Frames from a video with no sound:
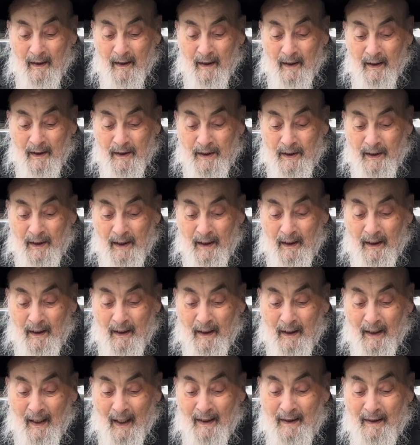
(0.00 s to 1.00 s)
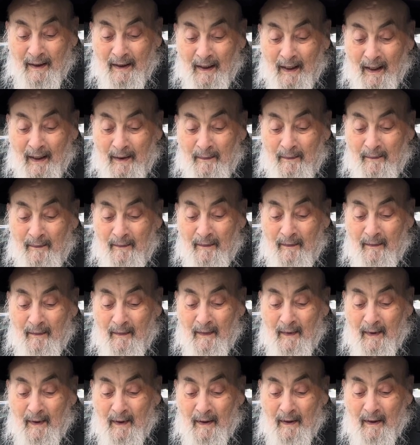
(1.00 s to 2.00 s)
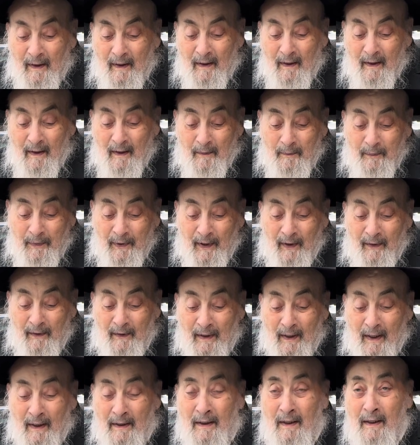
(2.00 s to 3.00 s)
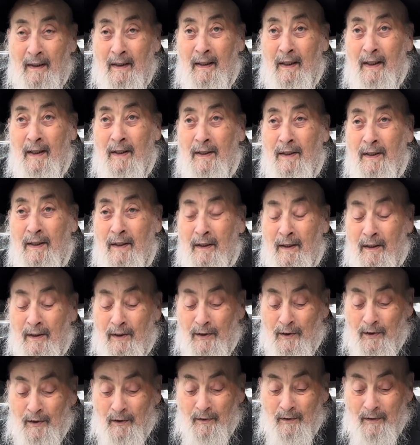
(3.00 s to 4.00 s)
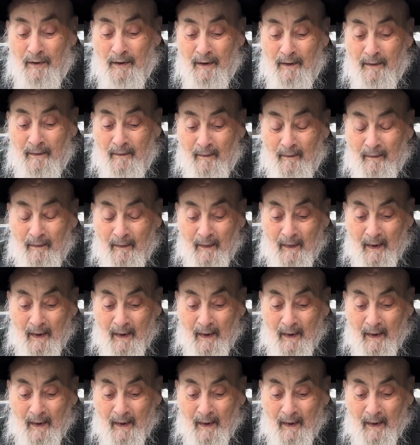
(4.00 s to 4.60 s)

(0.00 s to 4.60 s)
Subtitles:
she'yechanchem, a parent has to teach his children,